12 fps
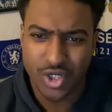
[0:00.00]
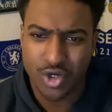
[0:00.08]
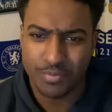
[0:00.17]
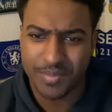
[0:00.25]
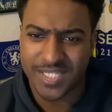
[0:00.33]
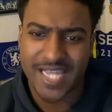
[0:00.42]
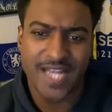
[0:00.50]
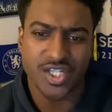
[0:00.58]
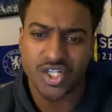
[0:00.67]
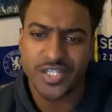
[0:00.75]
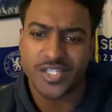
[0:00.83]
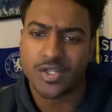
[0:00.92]
could
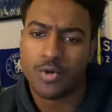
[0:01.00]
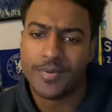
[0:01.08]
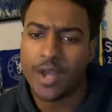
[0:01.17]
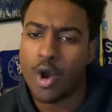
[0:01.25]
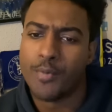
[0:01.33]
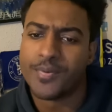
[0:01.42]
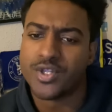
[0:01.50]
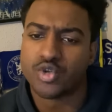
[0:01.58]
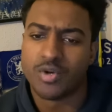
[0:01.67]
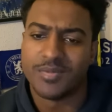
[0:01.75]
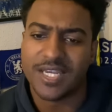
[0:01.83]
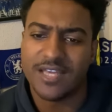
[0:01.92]
potentially still be open
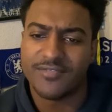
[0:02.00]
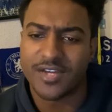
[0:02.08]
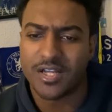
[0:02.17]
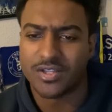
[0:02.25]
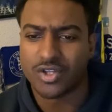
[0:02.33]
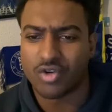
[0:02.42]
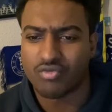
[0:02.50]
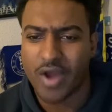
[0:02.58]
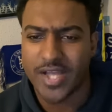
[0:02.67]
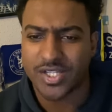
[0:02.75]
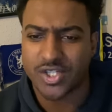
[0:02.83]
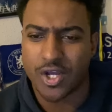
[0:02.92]
to him leaving under the
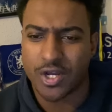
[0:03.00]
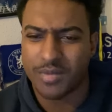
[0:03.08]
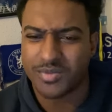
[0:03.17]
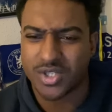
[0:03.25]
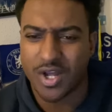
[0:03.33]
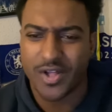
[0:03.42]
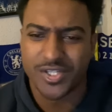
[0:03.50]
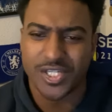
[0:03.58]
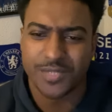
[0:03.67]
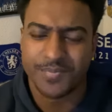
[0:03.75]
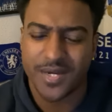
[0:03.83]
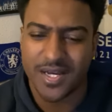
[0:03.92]
right
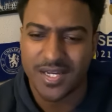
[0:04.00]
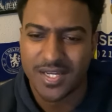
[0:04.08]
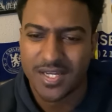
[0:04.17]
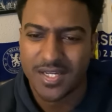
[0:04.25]
circumstances, but